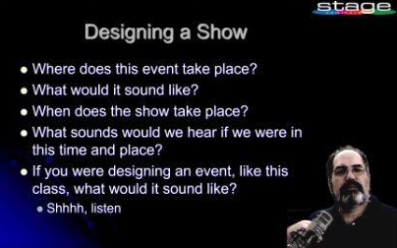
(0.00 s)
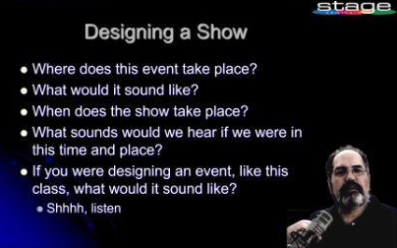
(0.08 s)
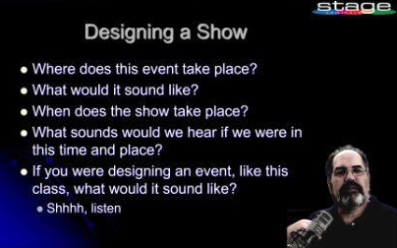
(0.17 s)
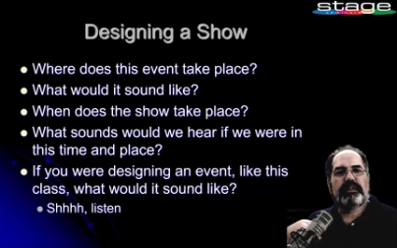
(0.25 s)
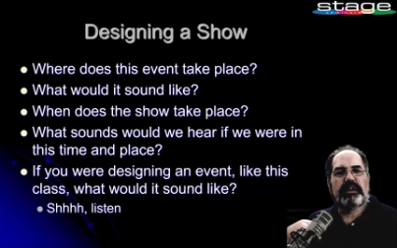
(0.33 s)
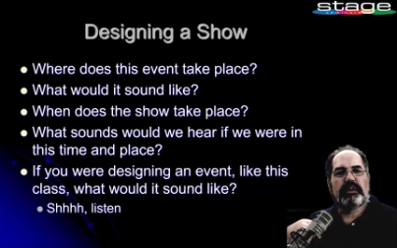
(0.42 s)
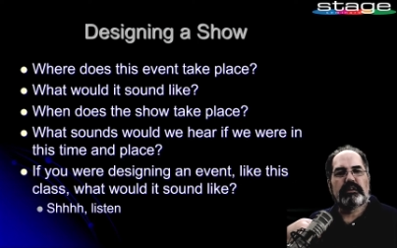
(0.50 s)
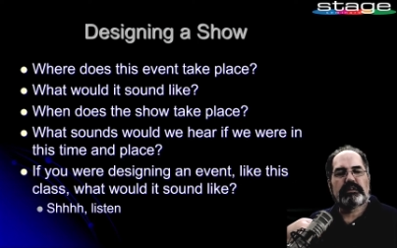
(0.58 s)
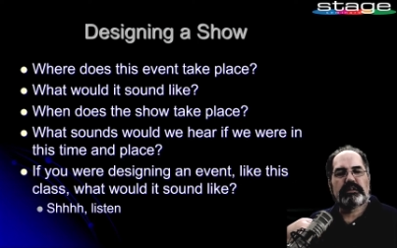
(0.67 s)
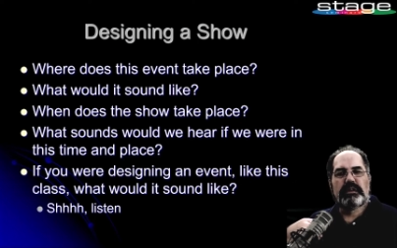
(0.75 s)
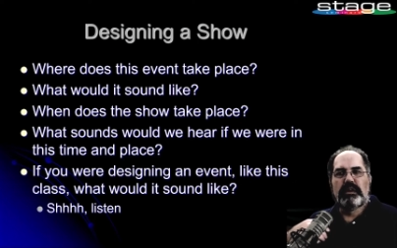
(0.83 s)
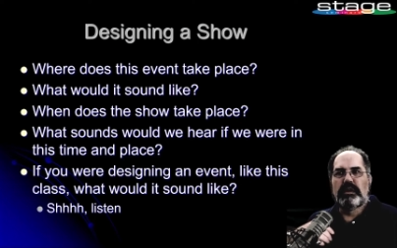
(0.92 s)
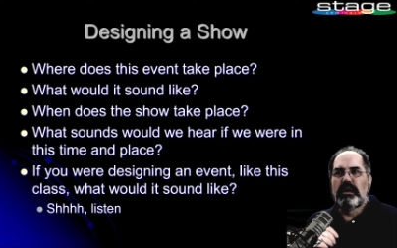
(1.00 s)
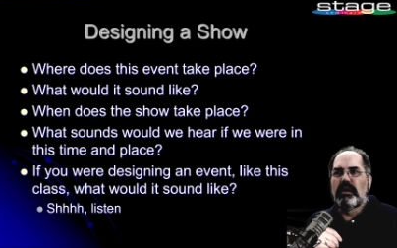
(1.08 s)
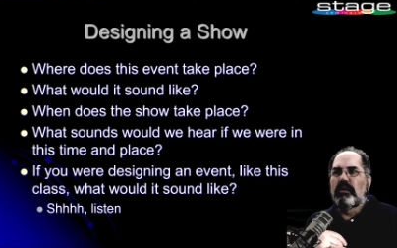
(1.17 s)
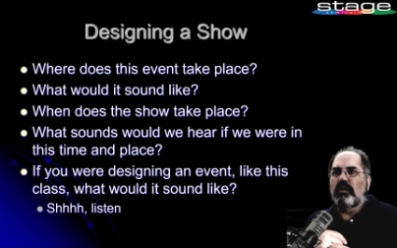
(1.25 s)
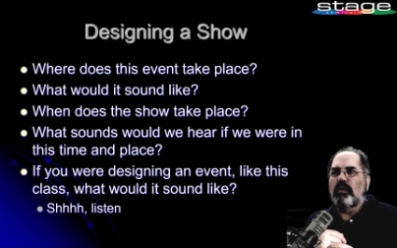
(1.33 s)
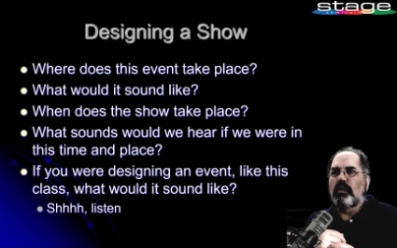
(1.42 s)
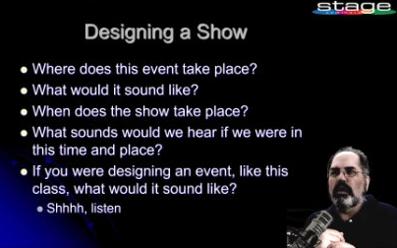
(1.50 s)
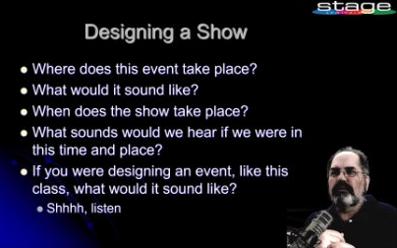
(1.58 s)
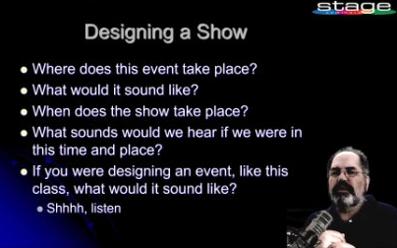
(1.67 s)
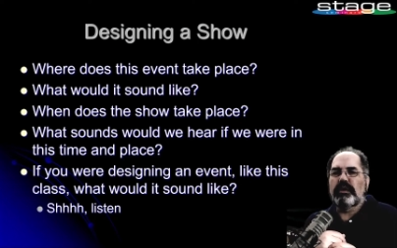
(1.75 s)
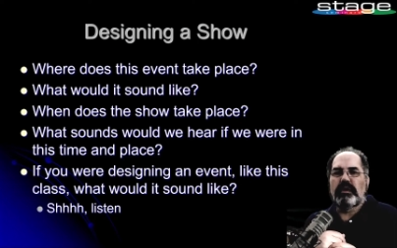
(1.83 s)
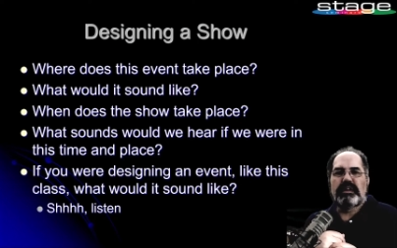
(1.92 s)
movie theaters. Or
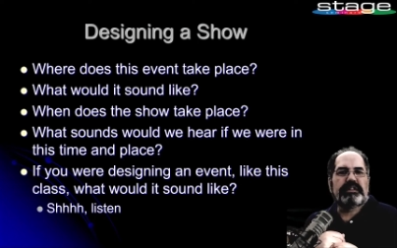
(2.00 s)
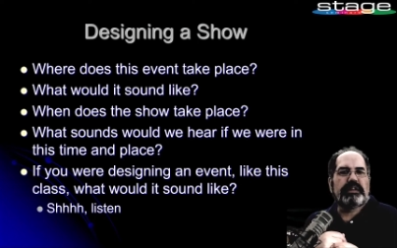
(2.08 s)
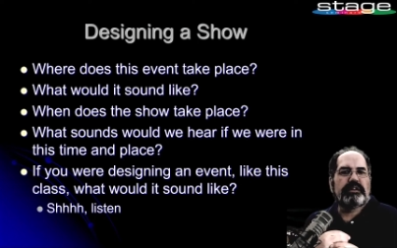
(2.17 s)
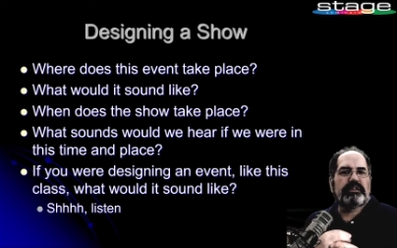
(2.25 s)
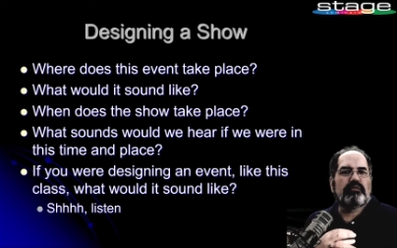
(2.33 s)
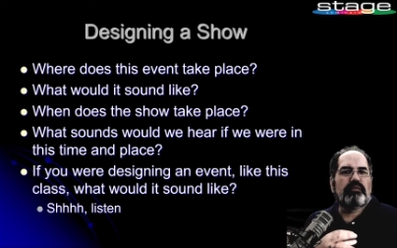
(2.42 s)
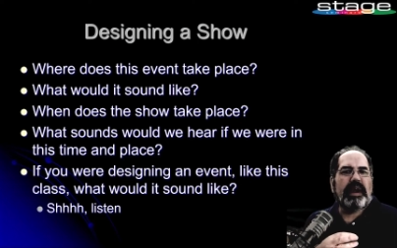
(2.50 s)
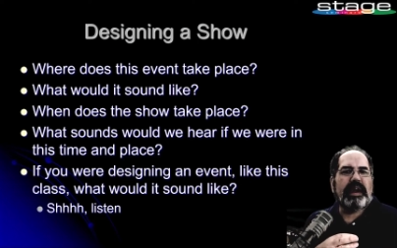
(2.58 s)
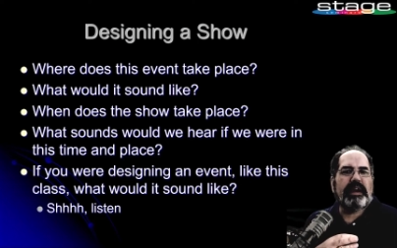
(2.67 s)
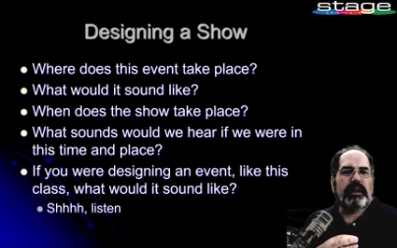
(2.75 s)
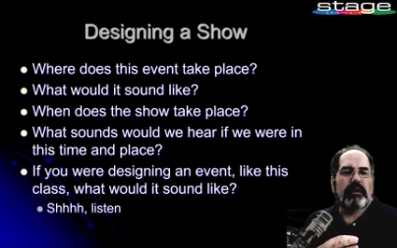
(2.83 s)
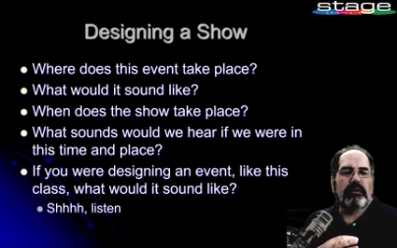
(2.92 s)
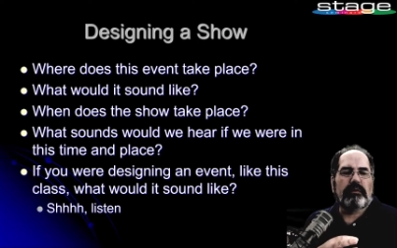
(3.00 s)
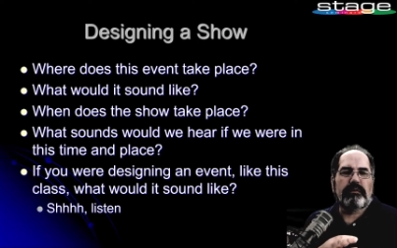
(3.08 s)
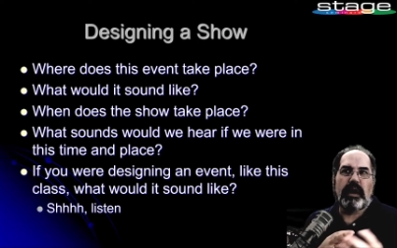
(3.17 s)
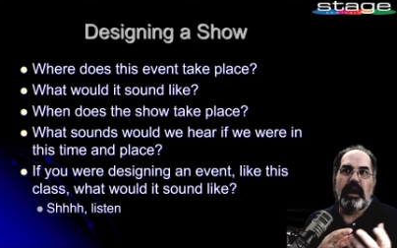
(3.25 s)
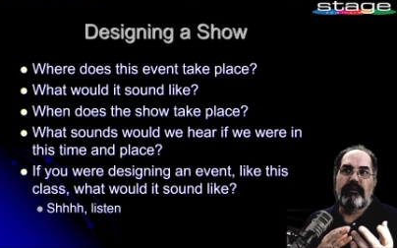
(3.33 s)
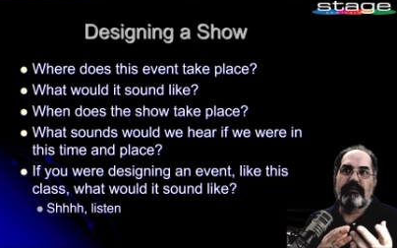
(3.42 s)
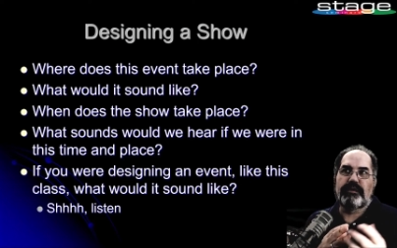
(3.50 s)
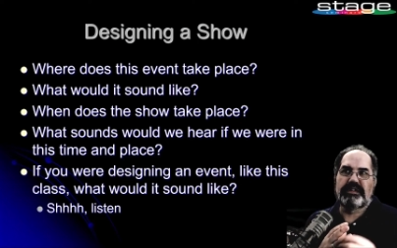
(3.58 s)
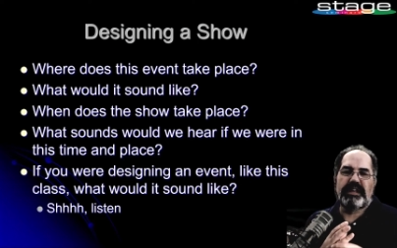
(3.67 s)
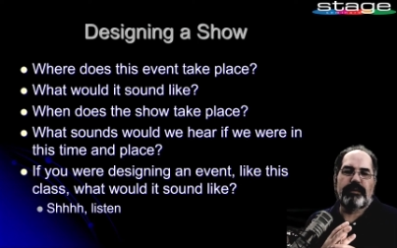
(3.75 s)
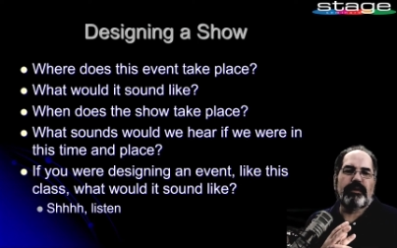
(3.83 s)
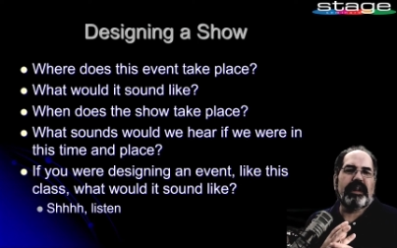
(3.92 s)
if they're listening to radio, for
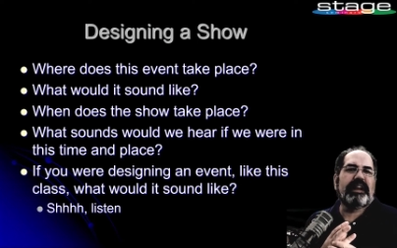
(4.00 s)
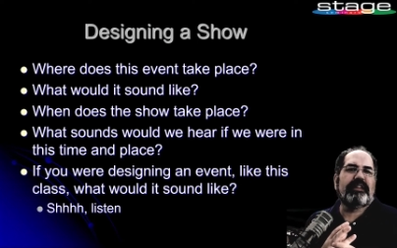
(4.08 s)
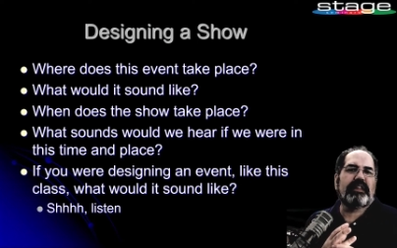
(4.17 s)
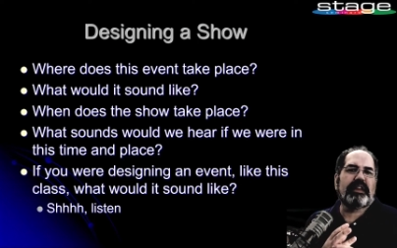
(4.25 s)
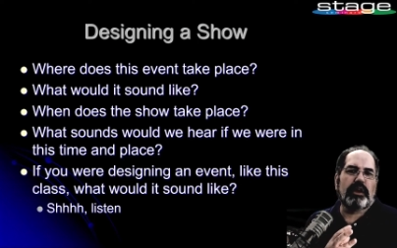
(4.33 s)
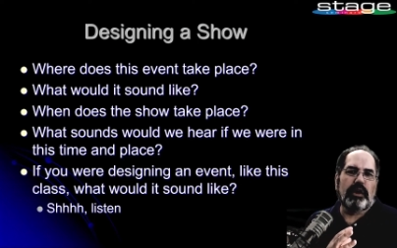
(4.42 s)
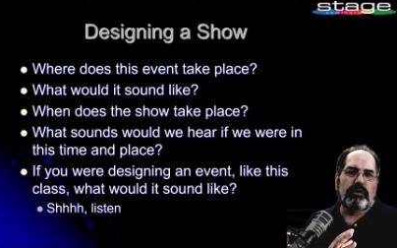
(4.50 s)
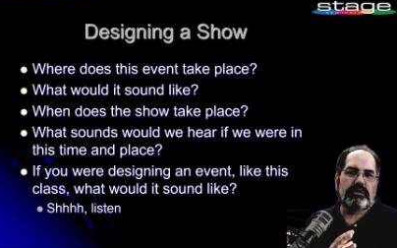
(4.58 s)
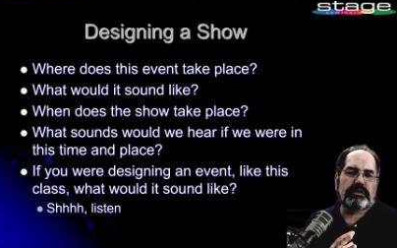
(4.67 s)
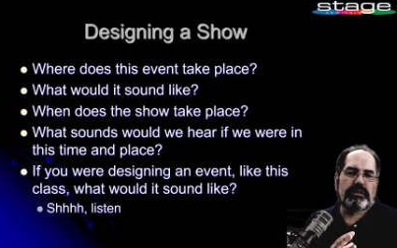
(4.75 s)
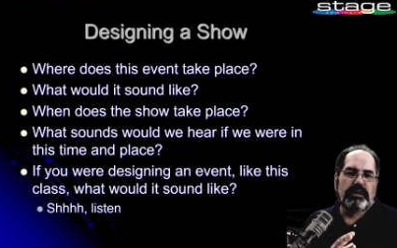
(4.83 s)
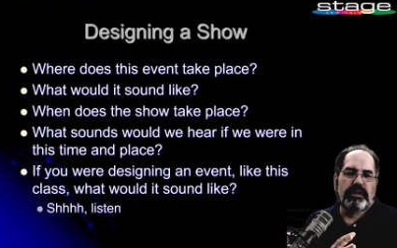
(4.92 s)
example, Anything Goes.